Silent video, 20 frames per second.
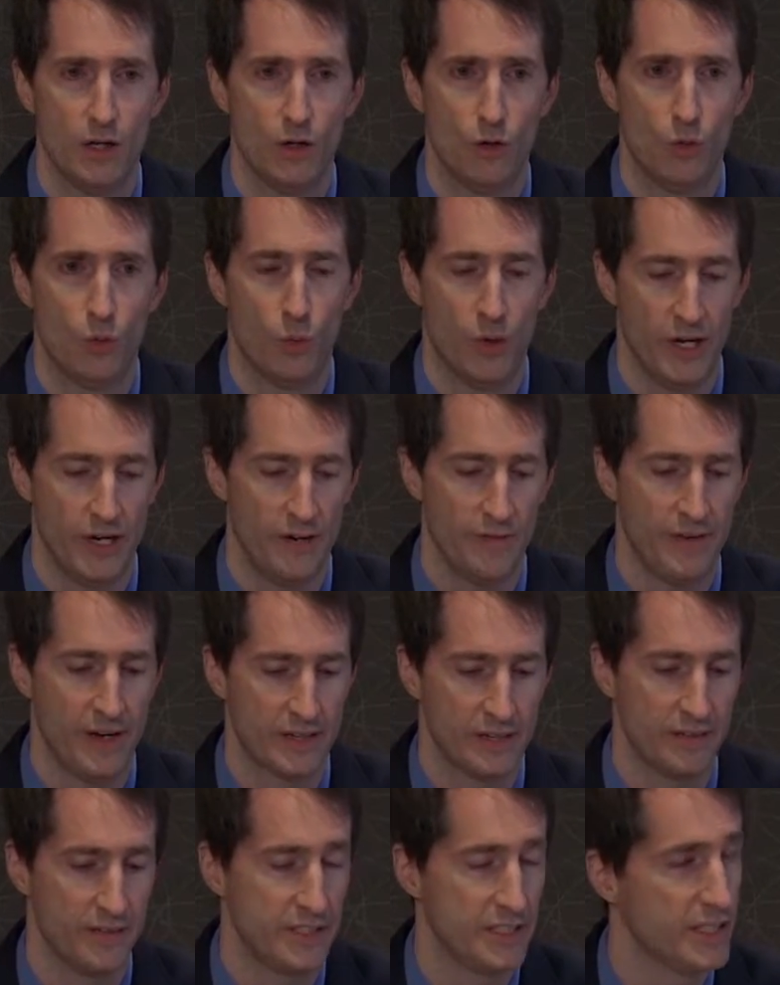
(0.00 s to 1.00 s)
what it
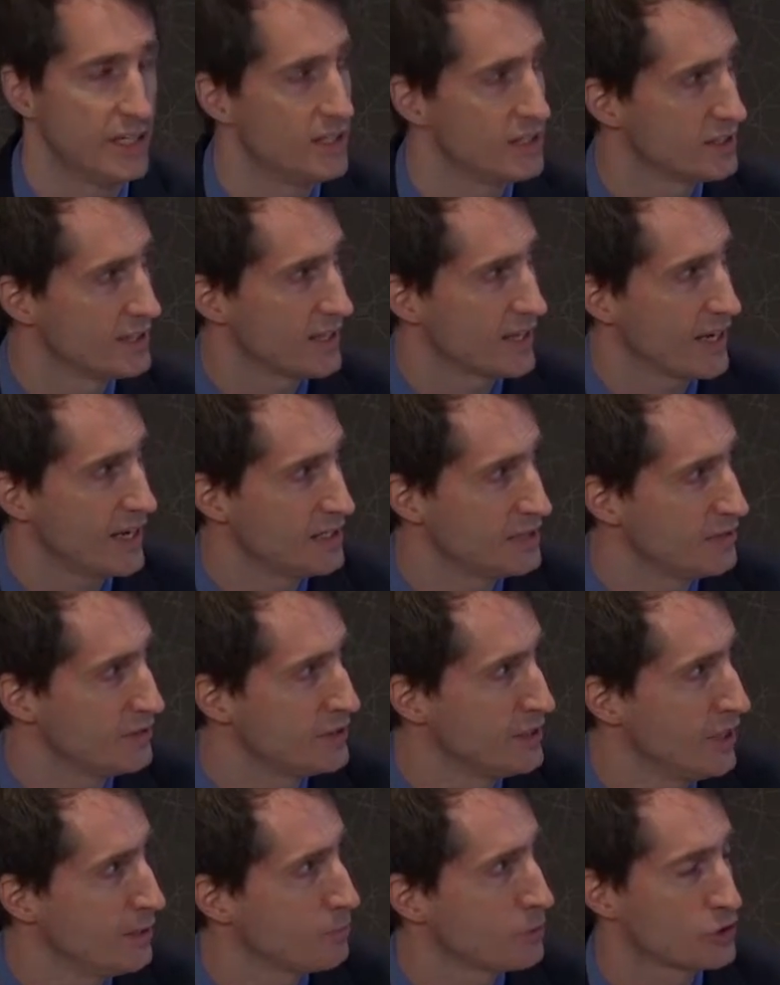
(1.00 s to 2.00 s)
effectively does in the case of
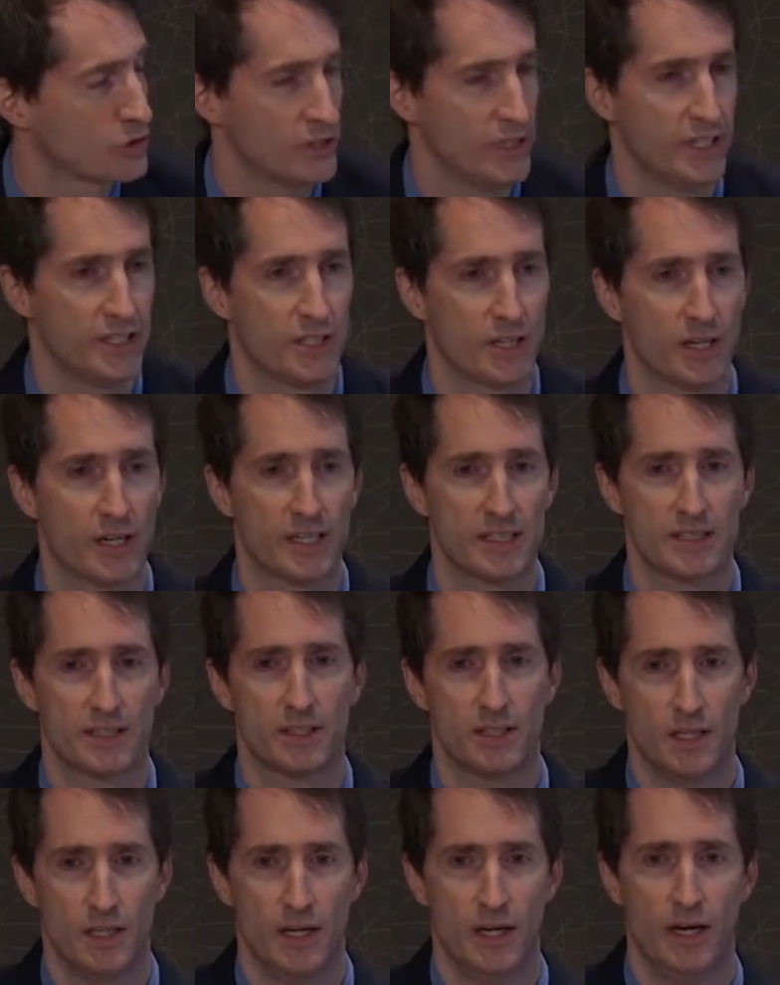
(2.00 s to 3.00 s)
eteplirsen, it targets
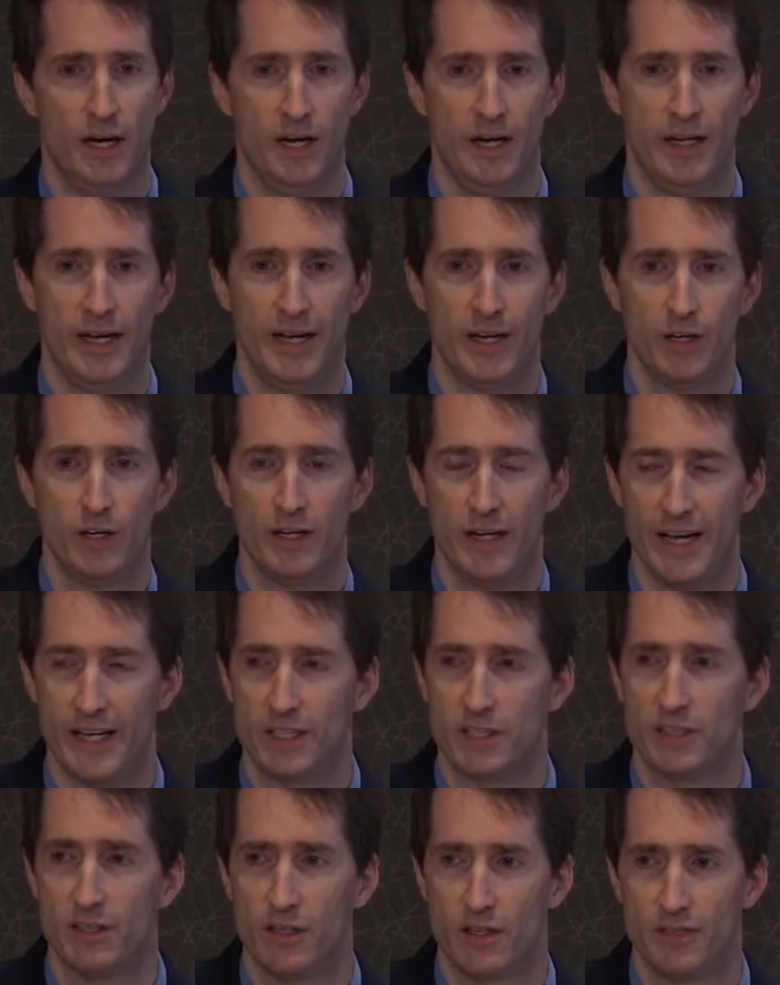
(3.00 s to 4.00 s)
uh, an error in
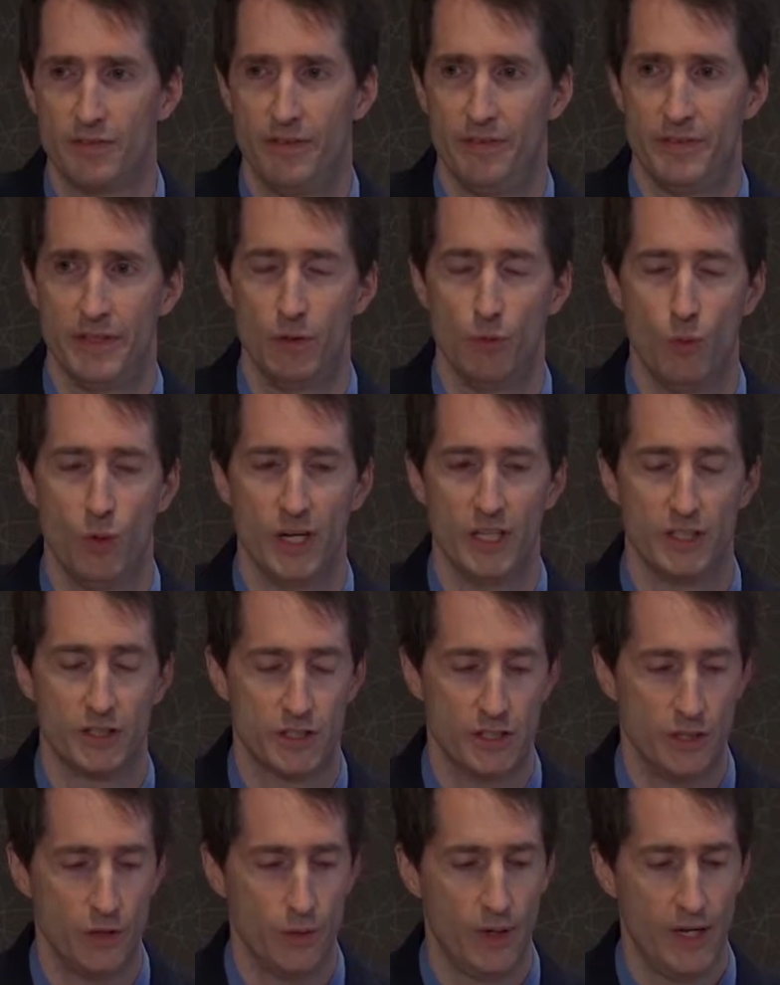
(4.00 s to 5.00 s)
exon 51.
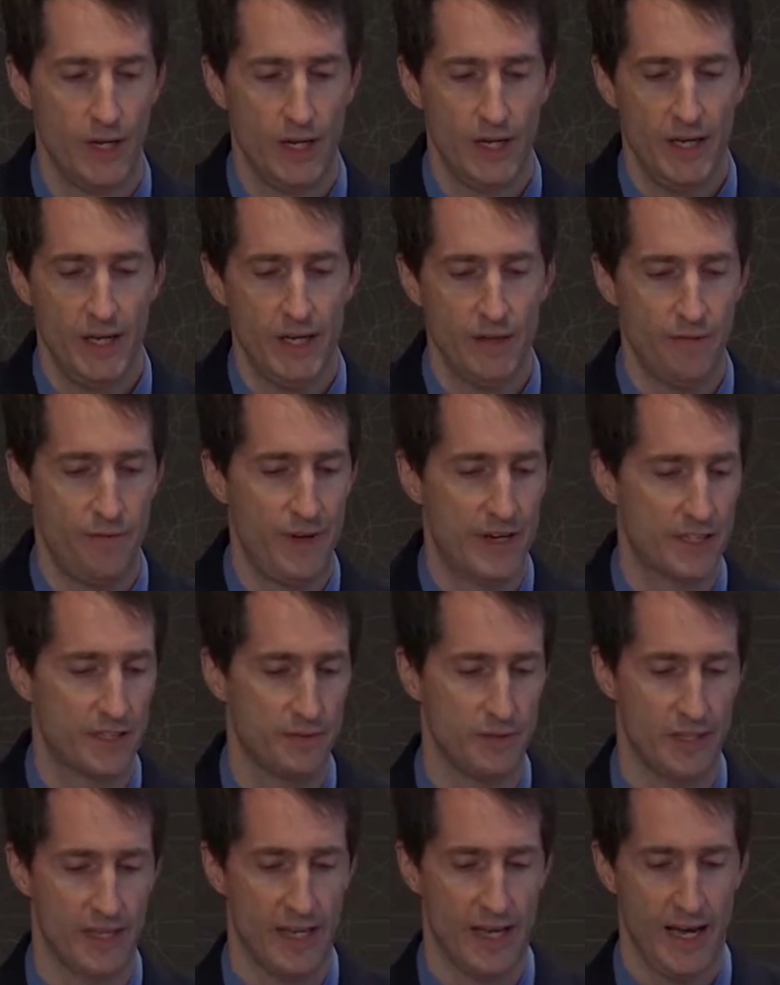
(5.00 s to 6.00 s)
So
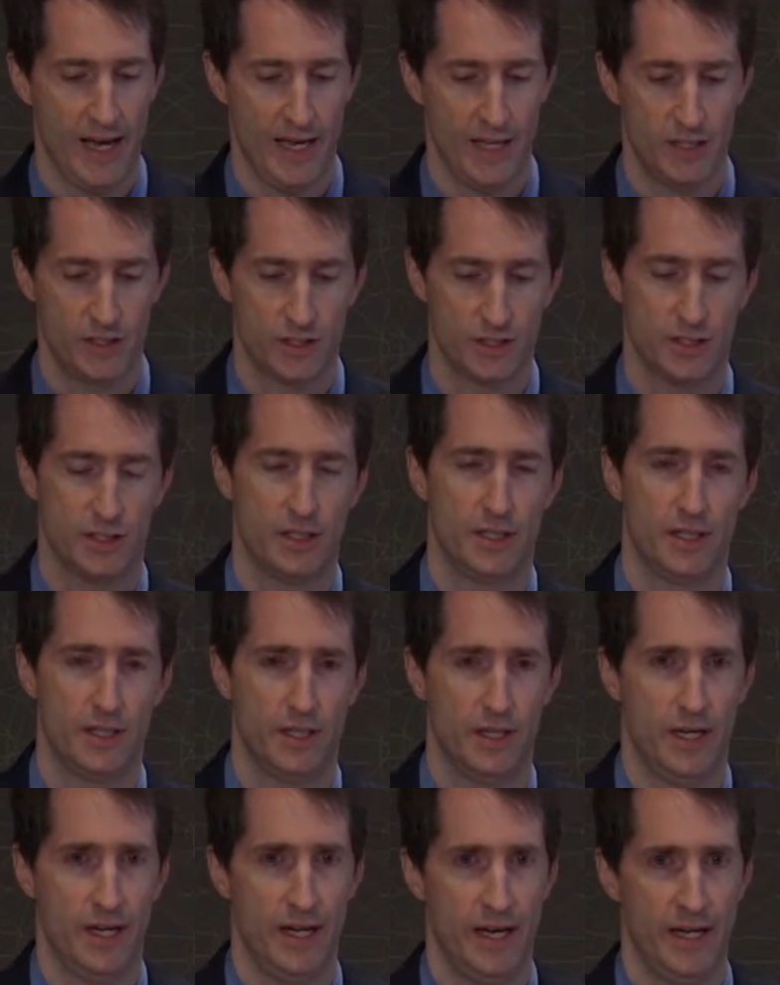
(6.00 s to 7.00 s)
effectively, as,
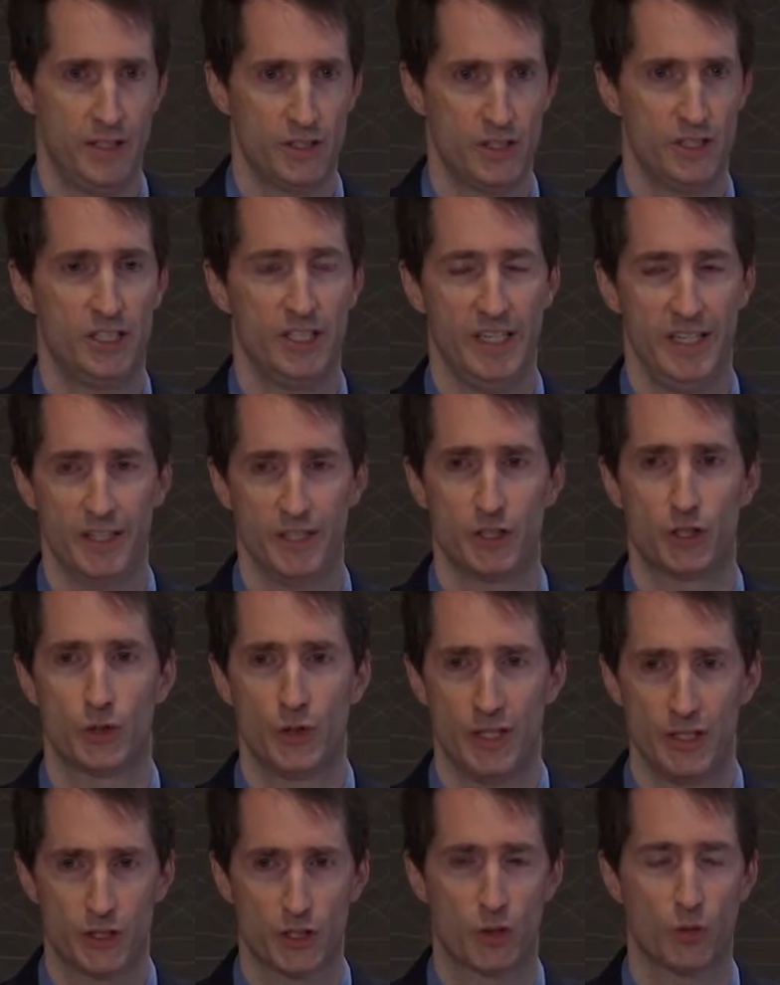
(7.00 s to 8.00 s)
as a gene is
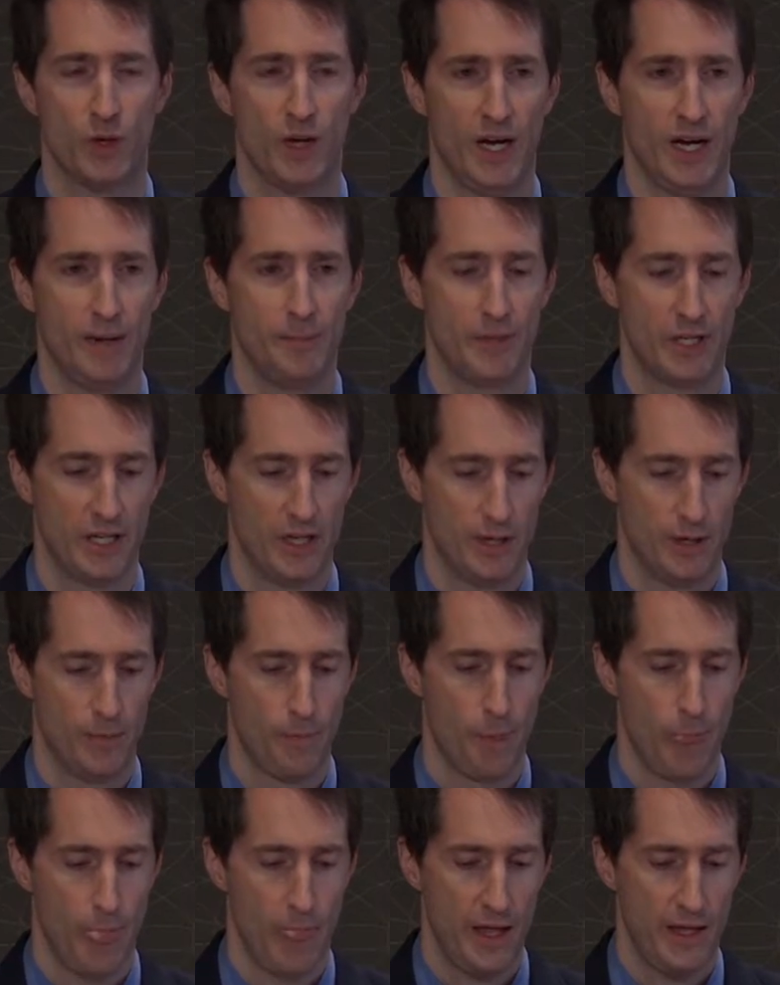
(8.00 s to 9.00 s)
transcribed,
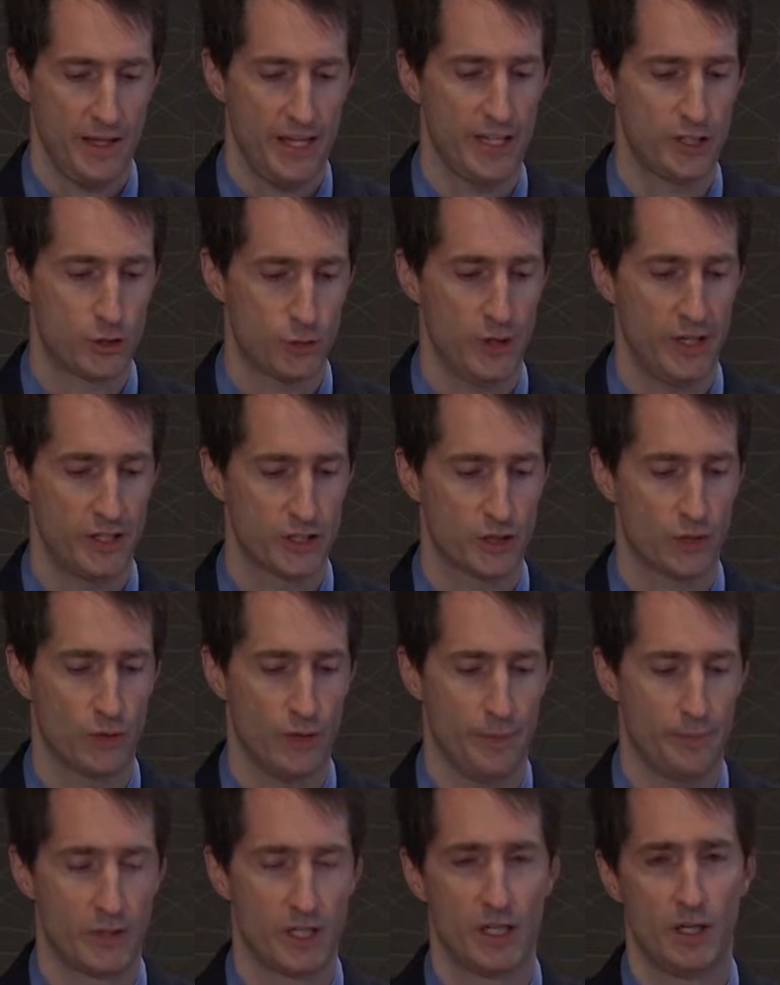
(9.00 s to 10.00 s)
that
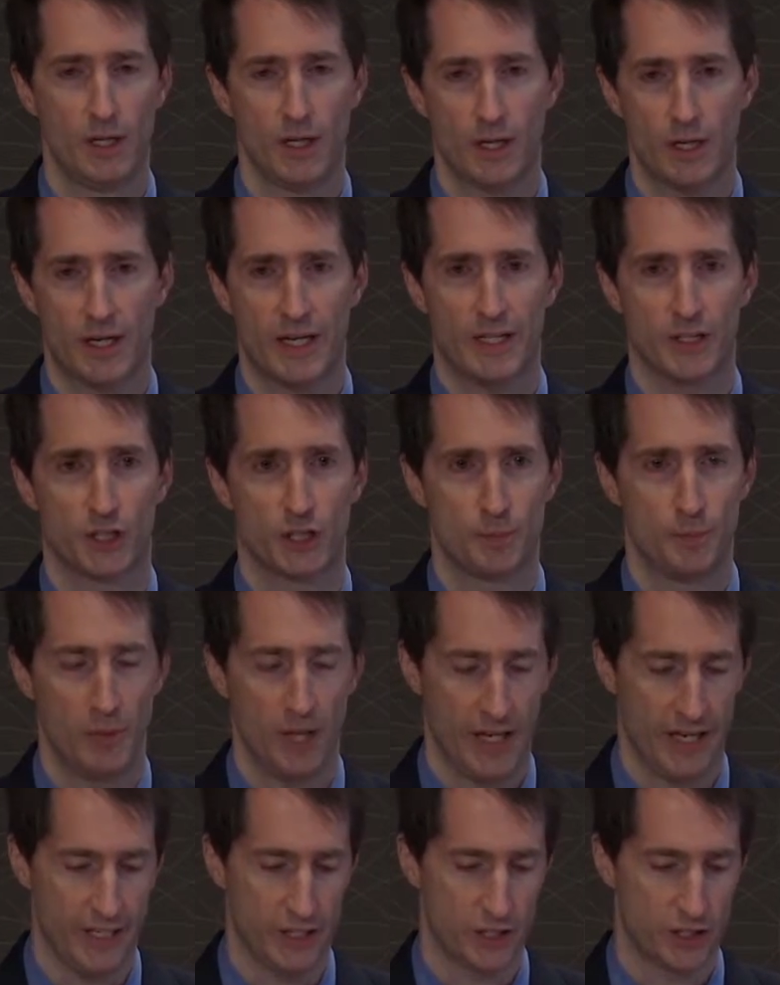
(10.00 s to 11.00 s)
transcript gets
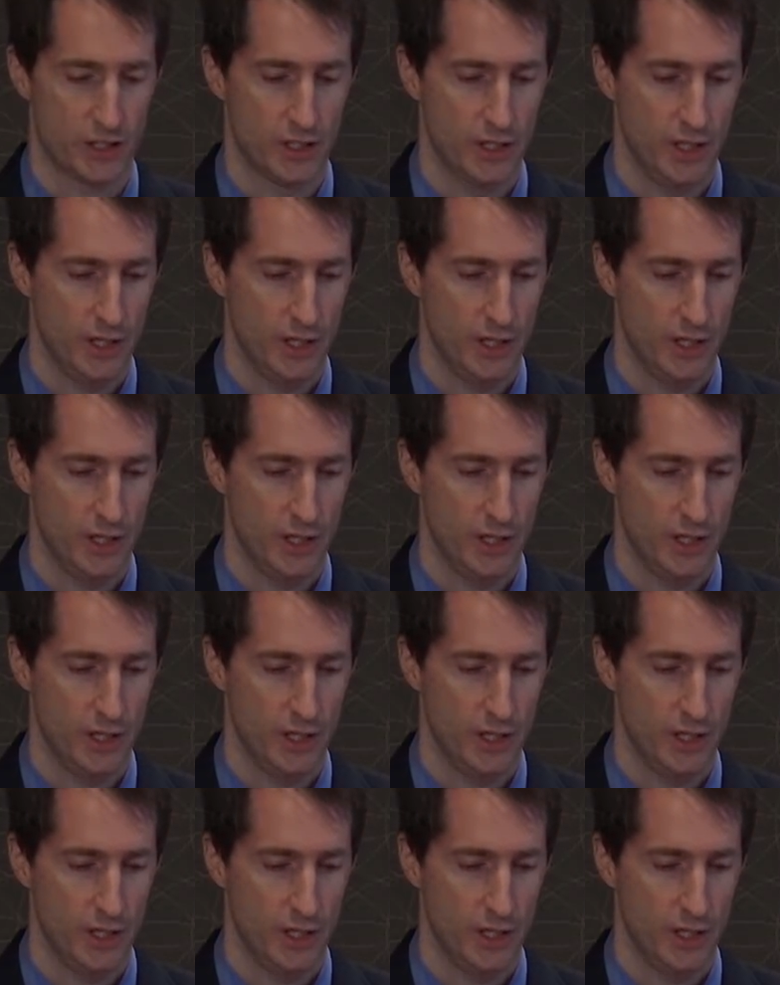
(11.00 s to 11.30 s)
spliced.